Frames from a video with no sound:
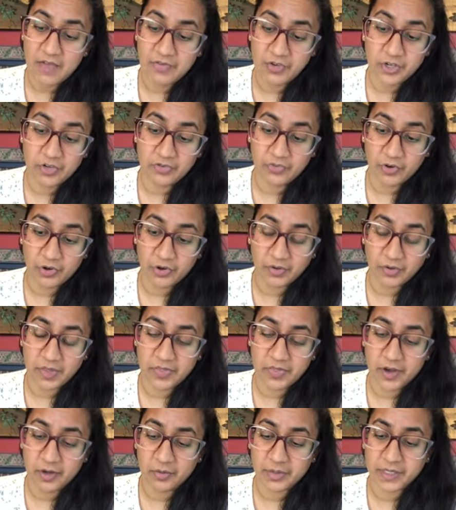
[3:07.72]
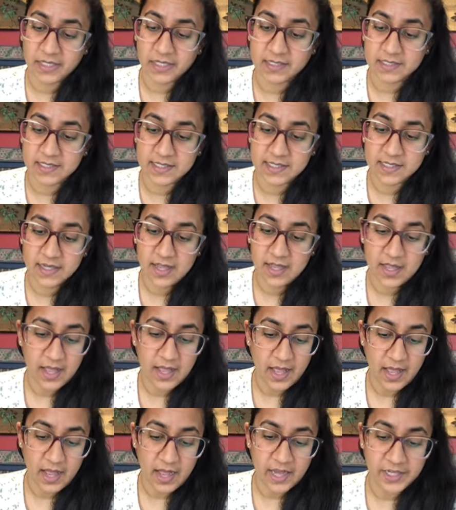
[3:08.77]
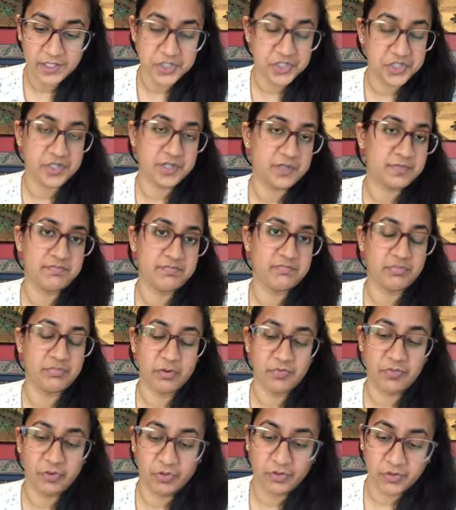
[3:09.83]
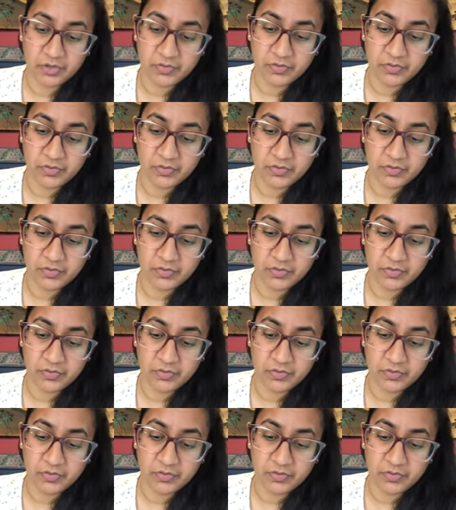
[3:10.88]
I have a converter in there because I just prefer